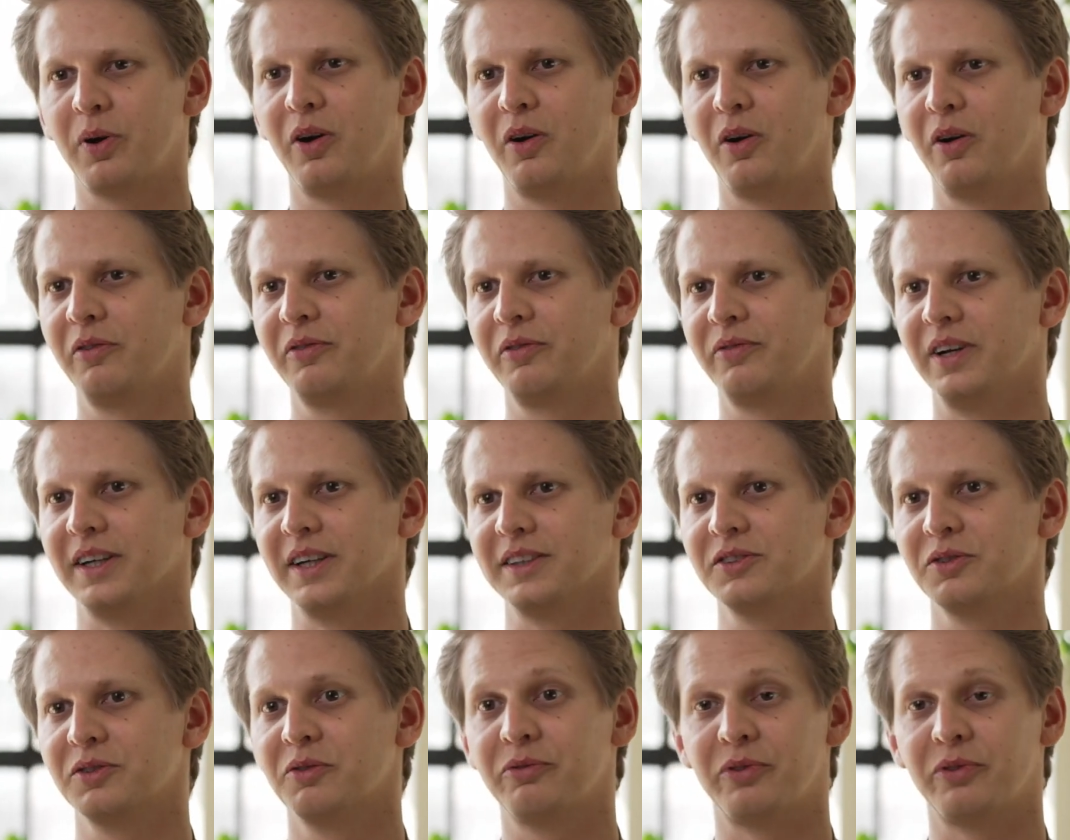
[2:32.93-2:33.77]

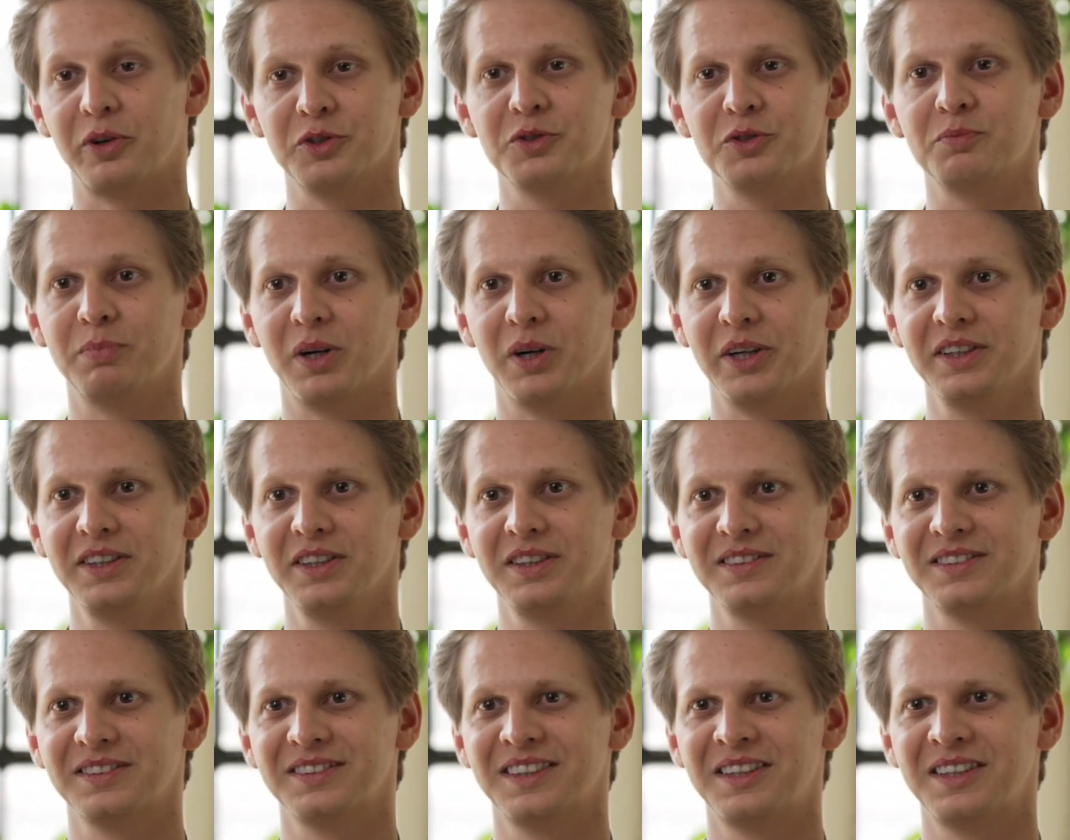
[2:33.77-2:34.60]
perfect first
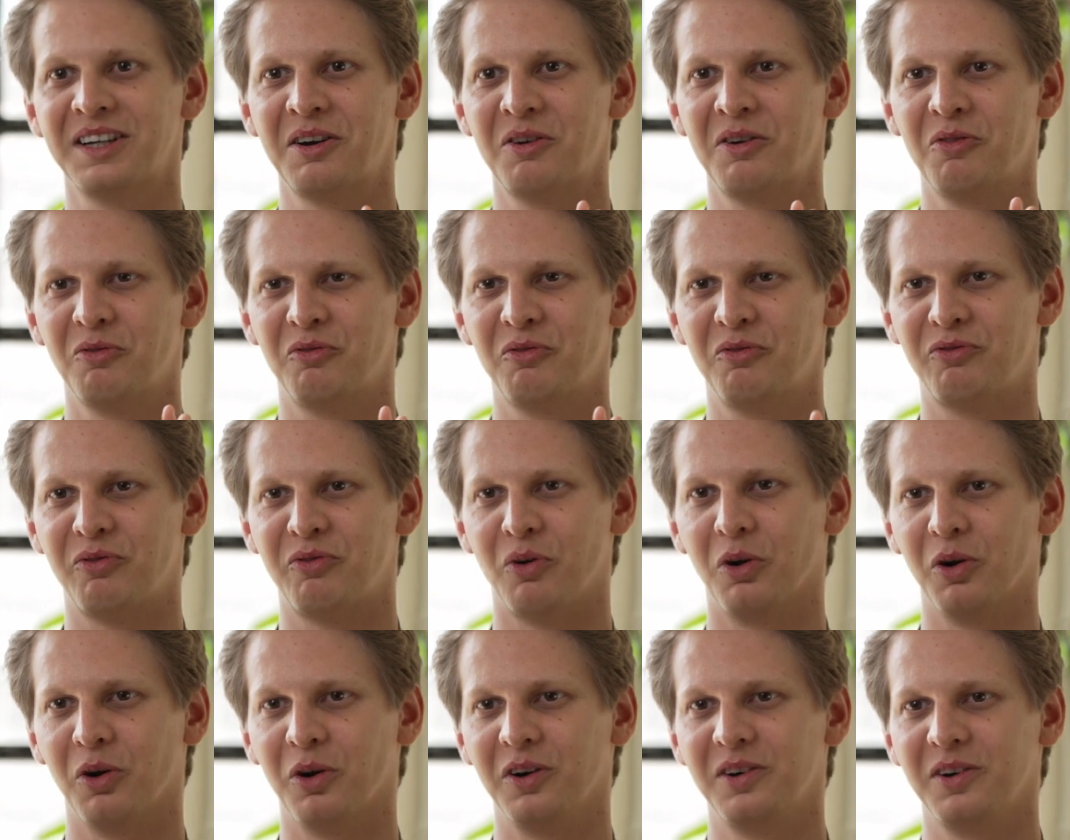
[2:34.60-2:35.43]
buddy
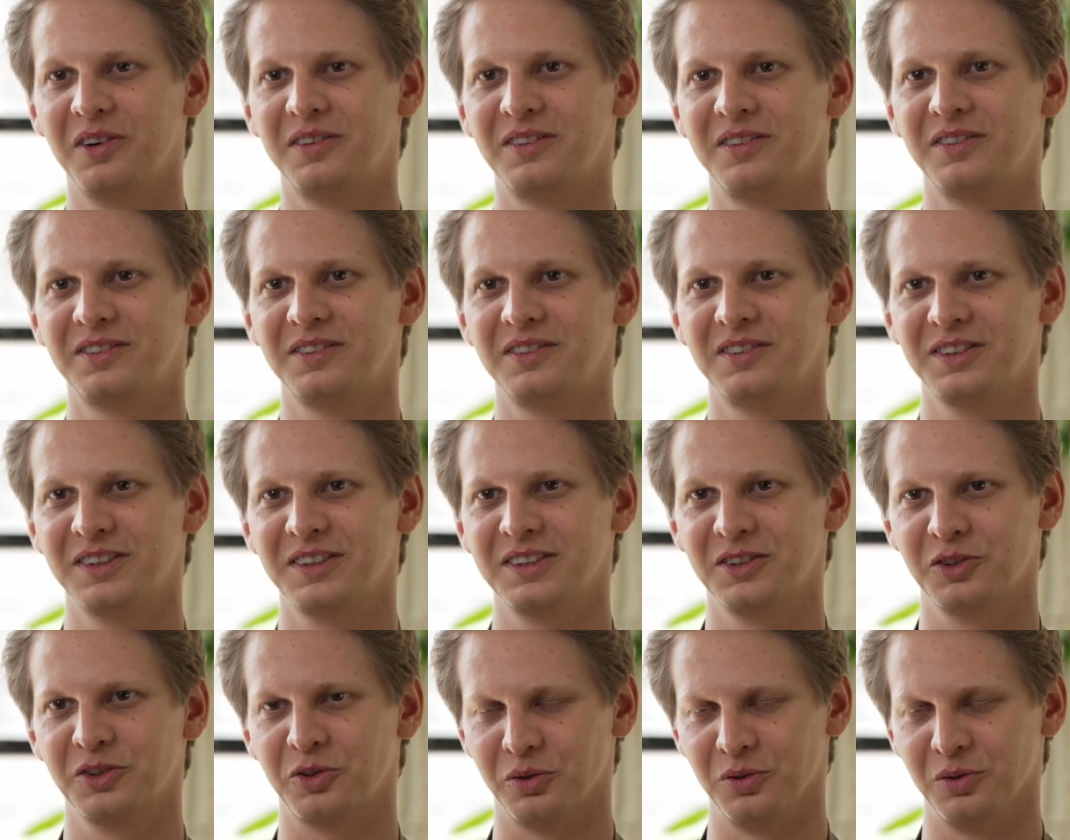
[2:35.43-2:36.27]
for
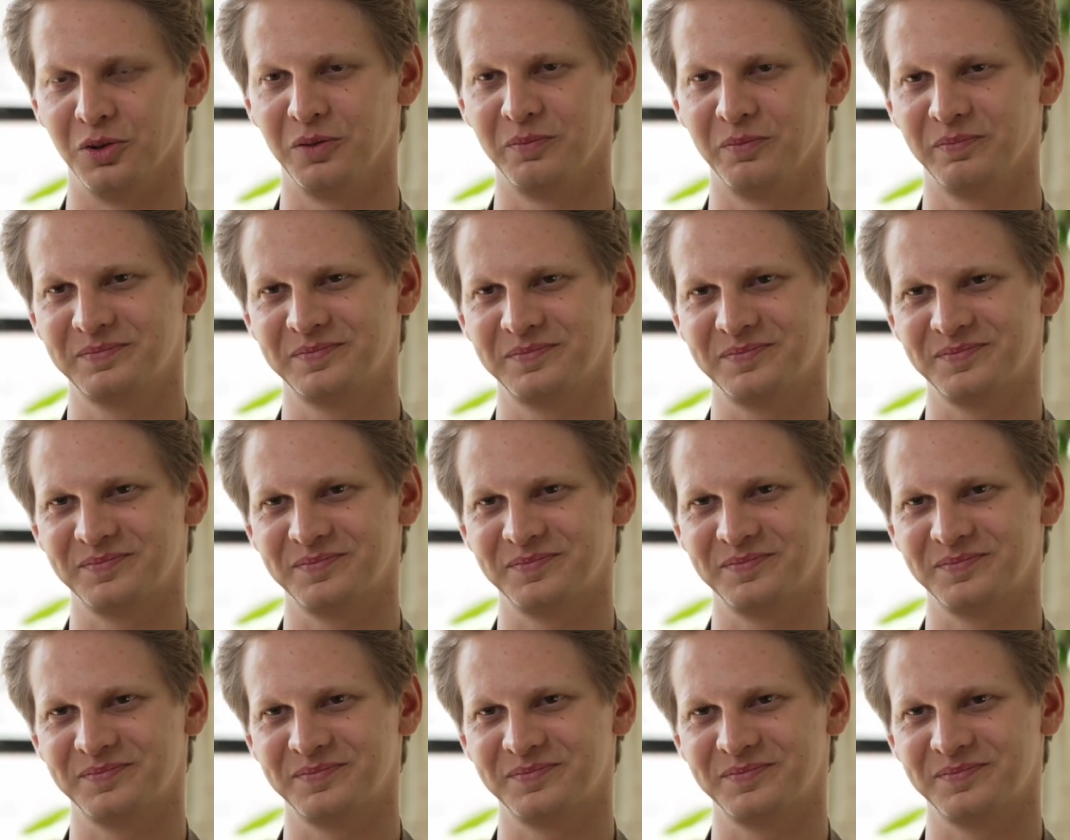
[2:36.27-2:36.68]
KLIP.